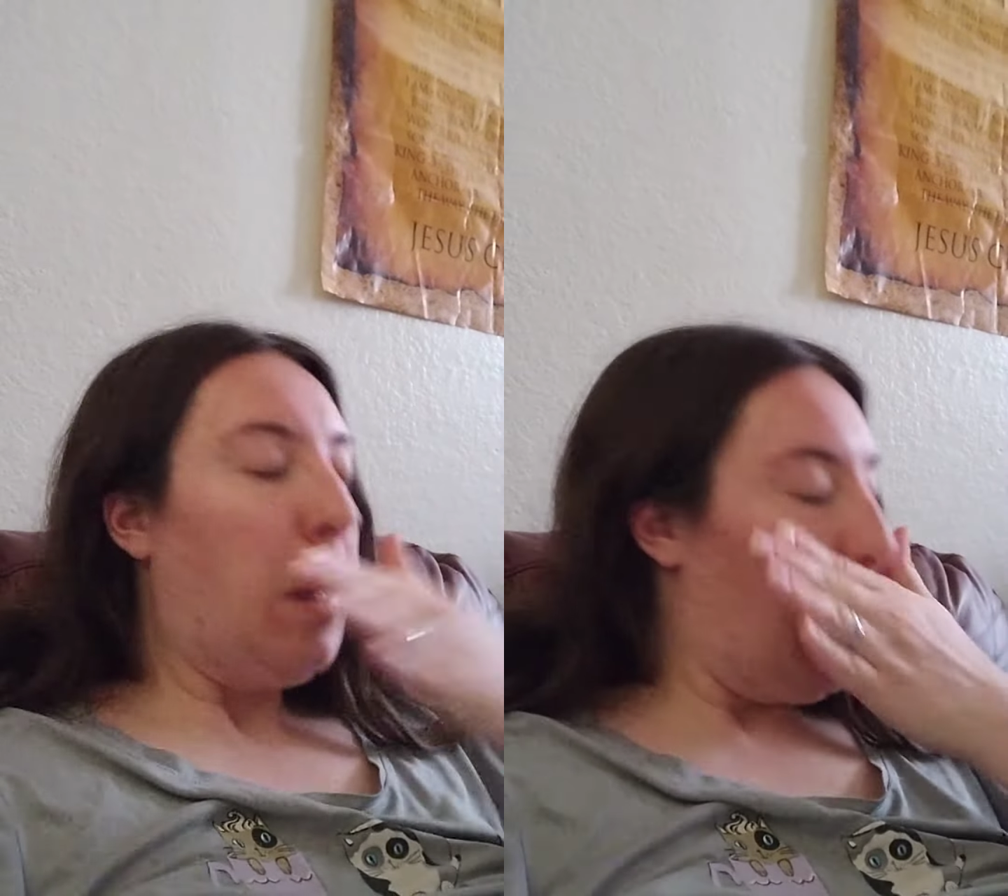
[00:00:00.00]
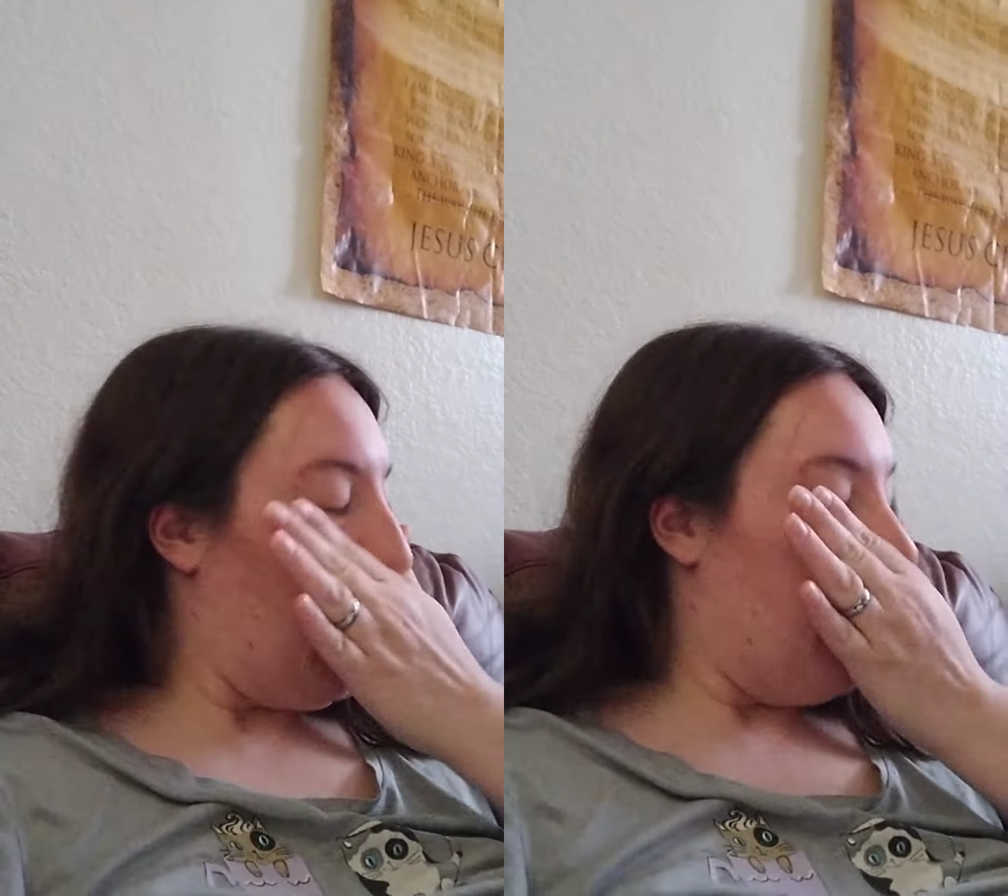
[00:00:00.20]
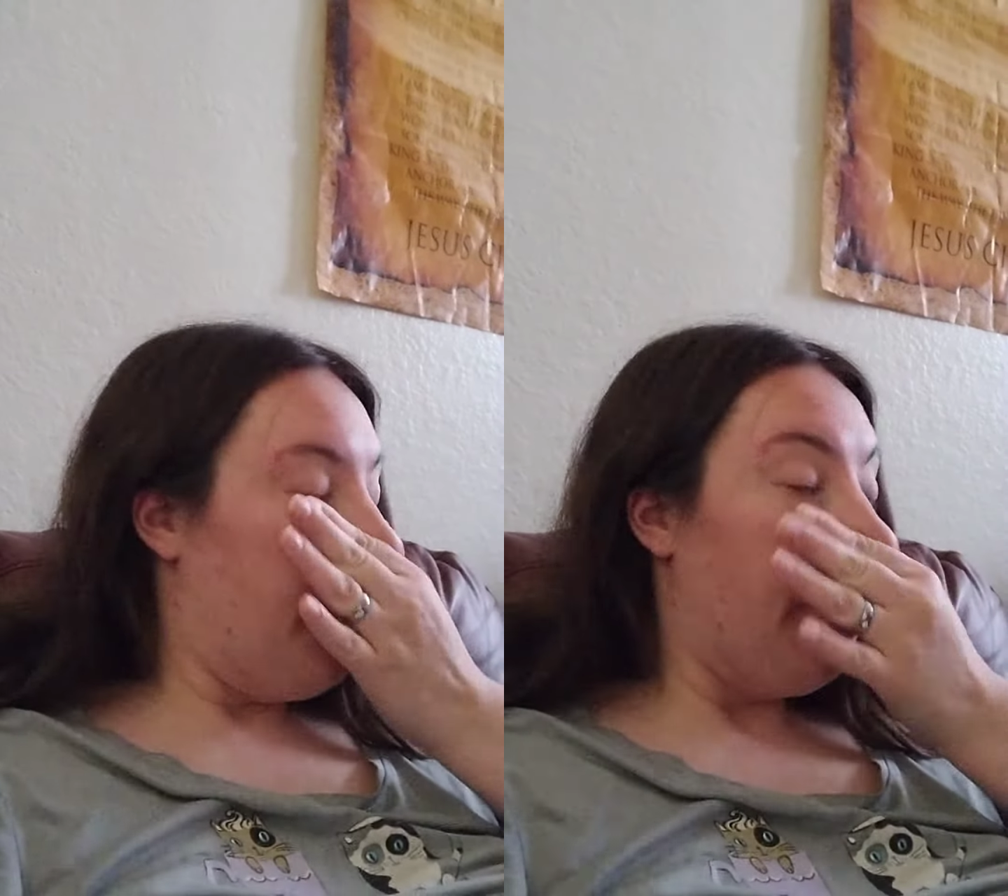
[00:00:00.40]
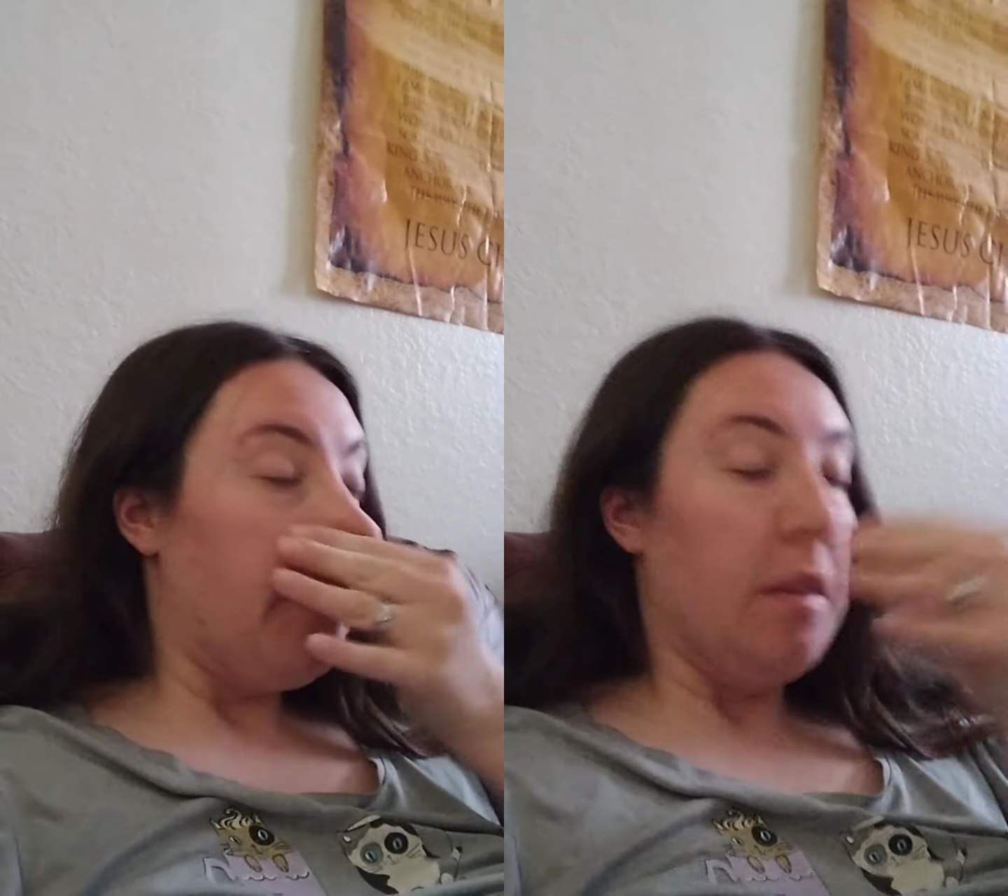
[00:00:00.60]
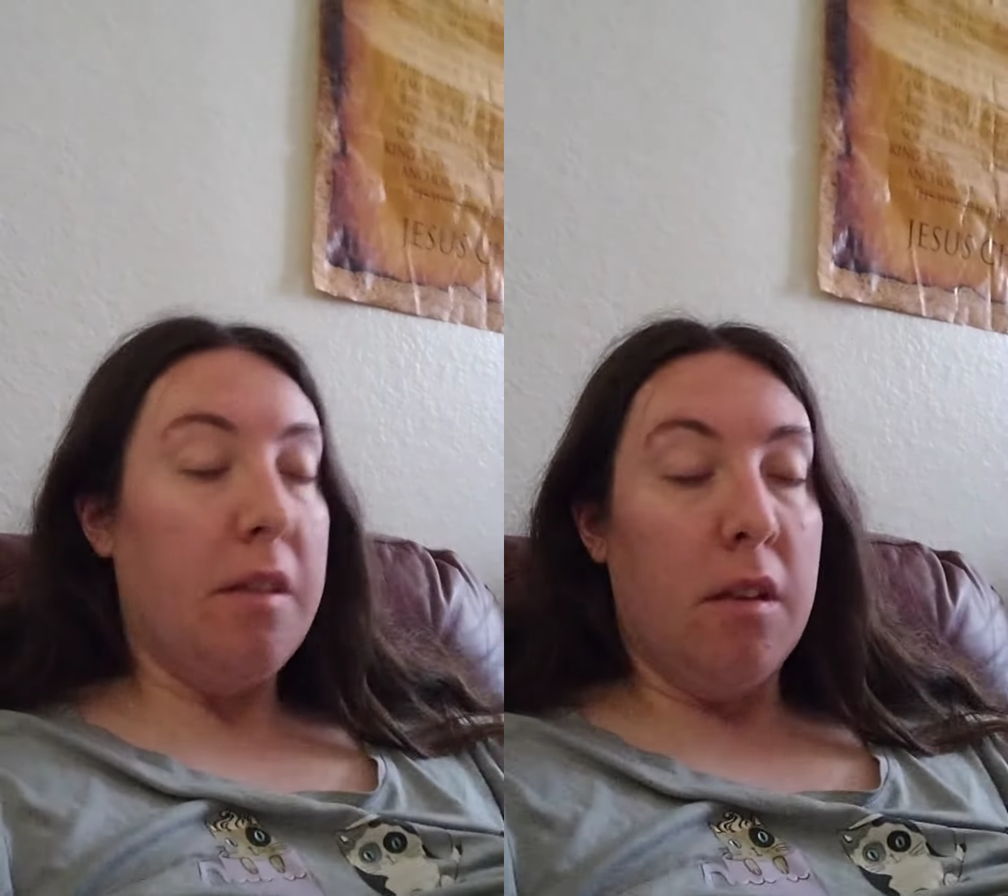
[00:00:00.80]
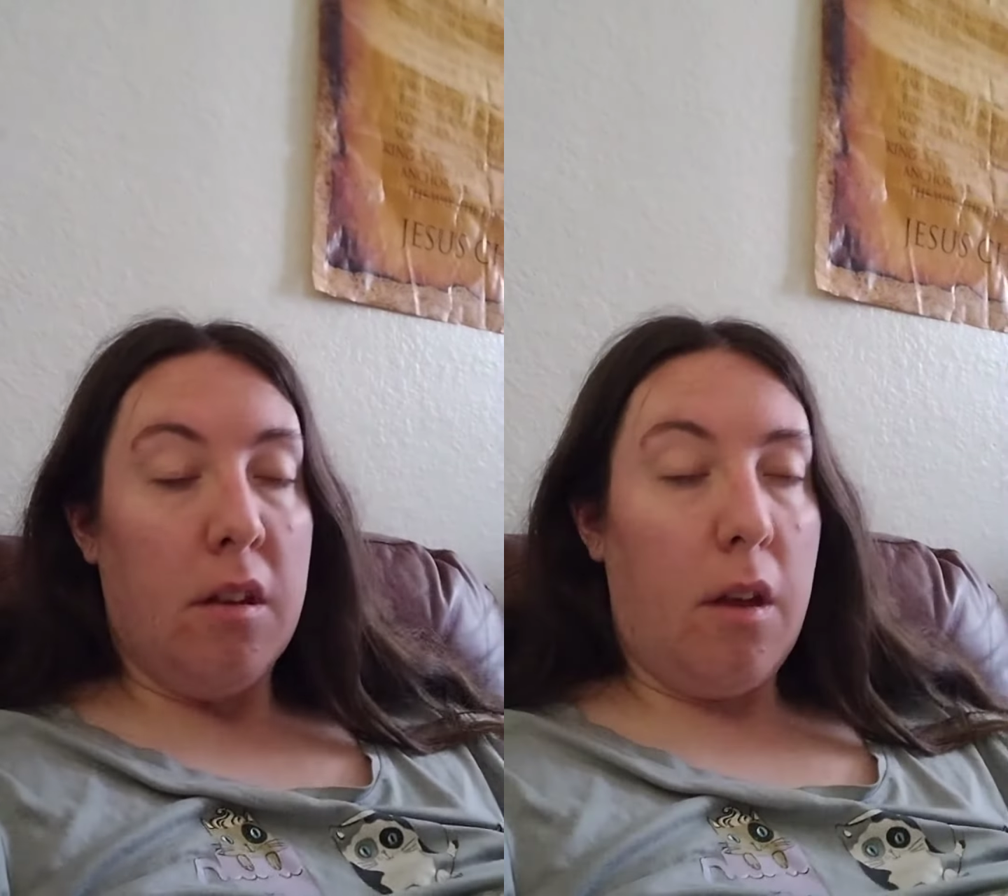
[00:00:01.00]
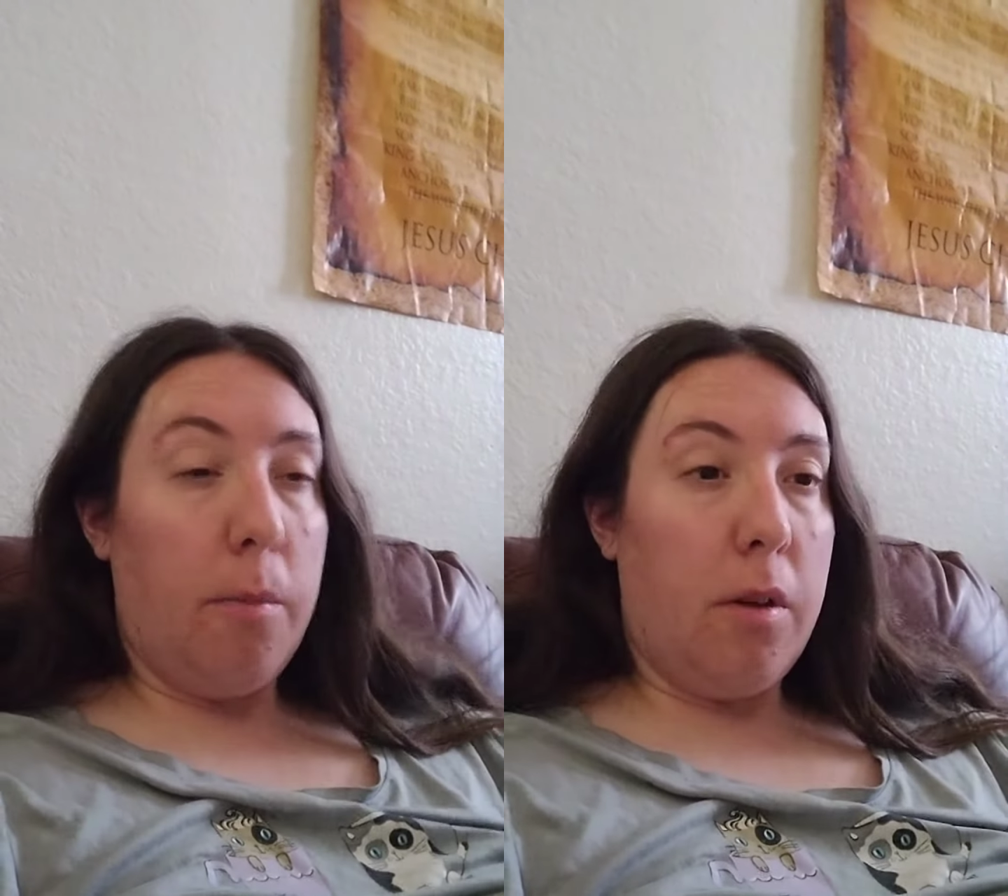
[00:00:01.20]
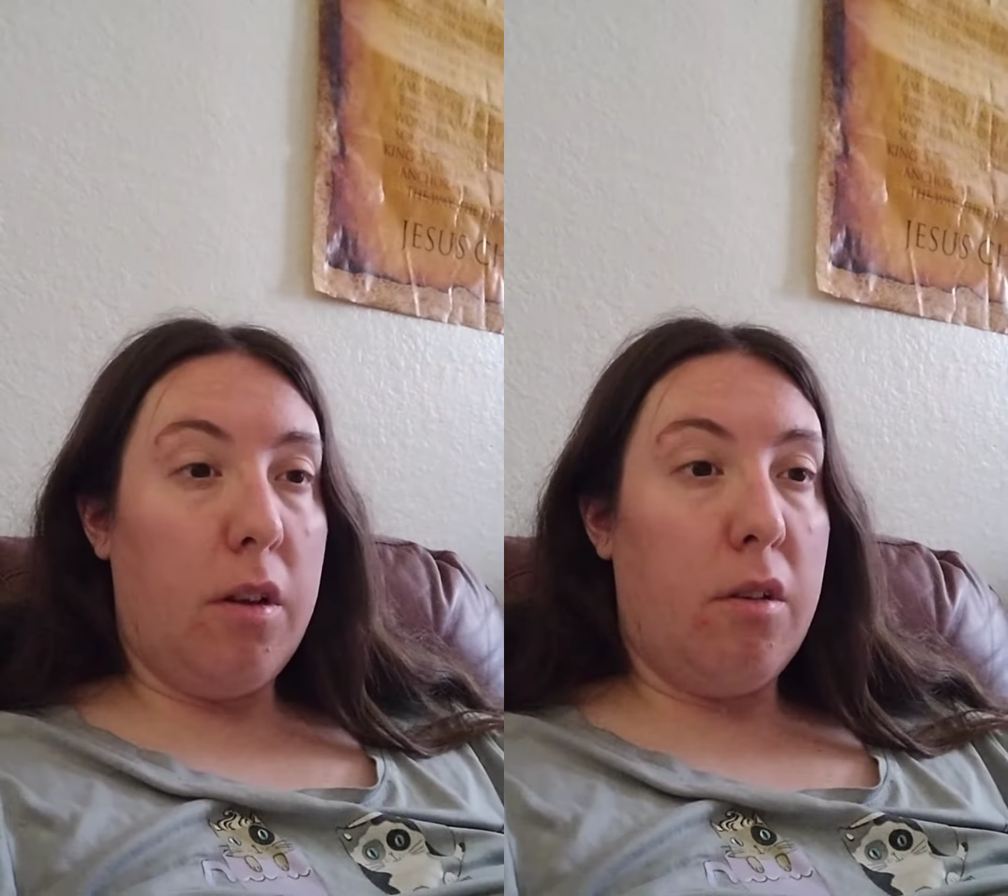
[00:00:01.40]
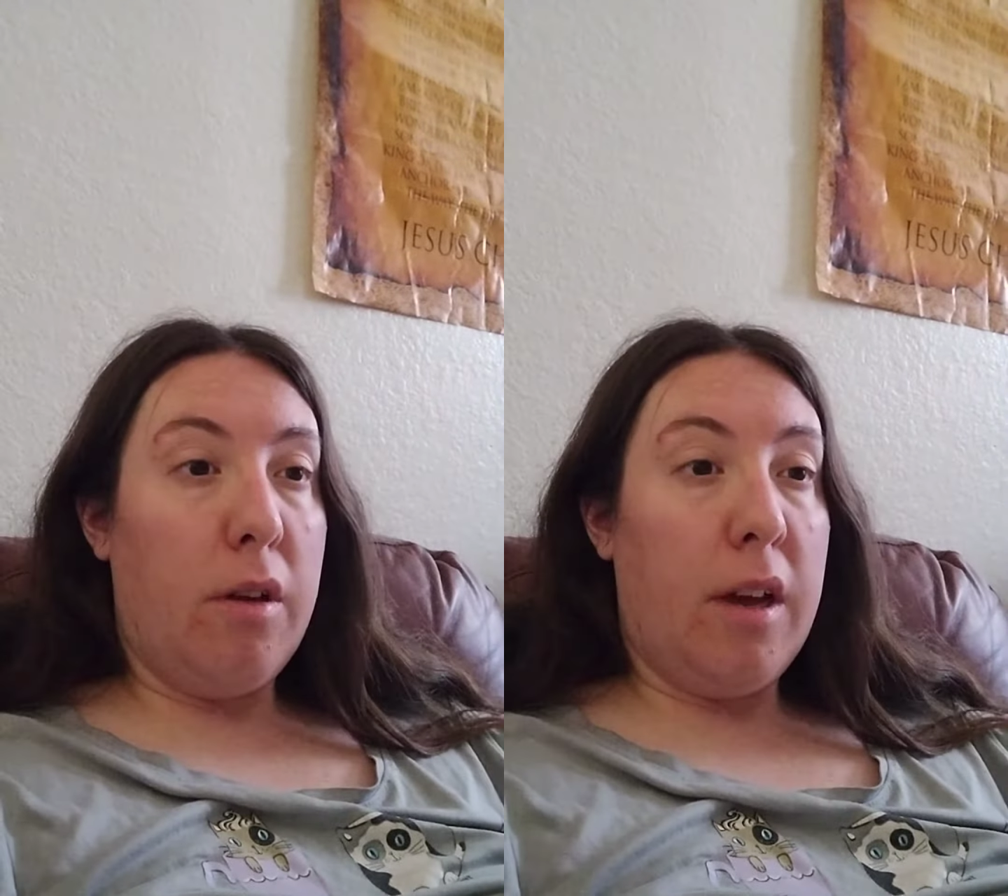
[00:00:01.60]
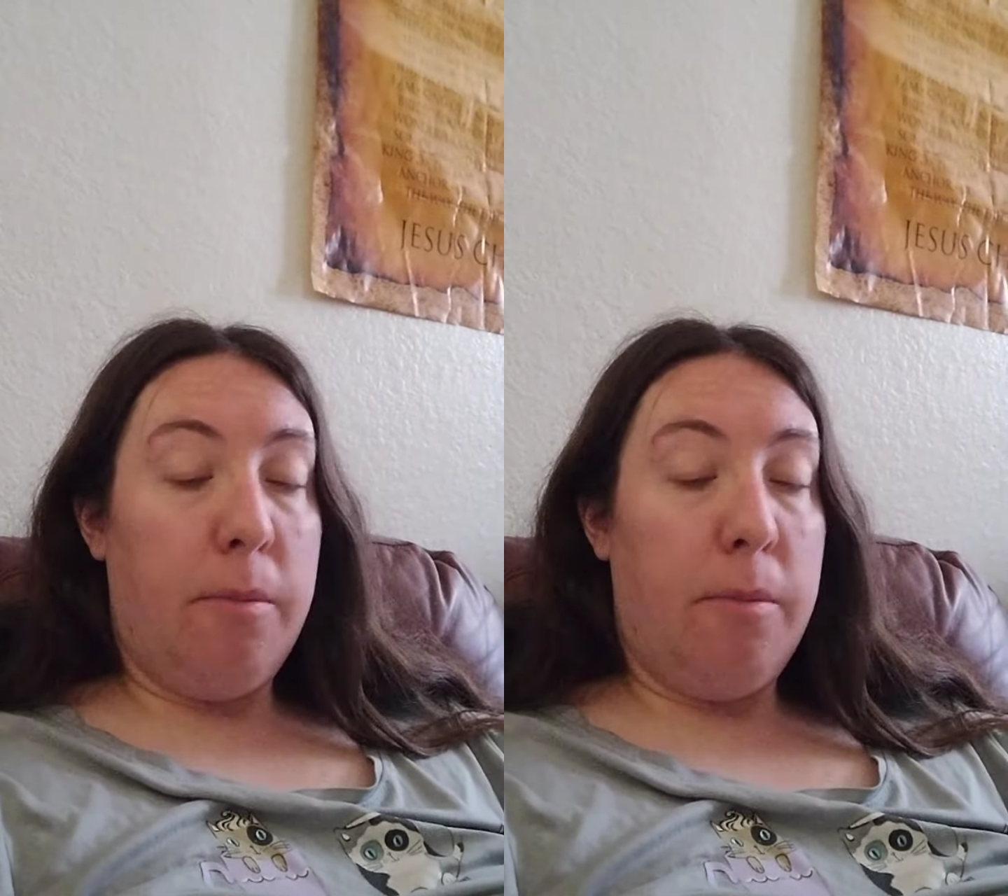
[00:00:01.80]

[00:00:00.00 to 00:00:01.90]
um, I'm gonna go ahead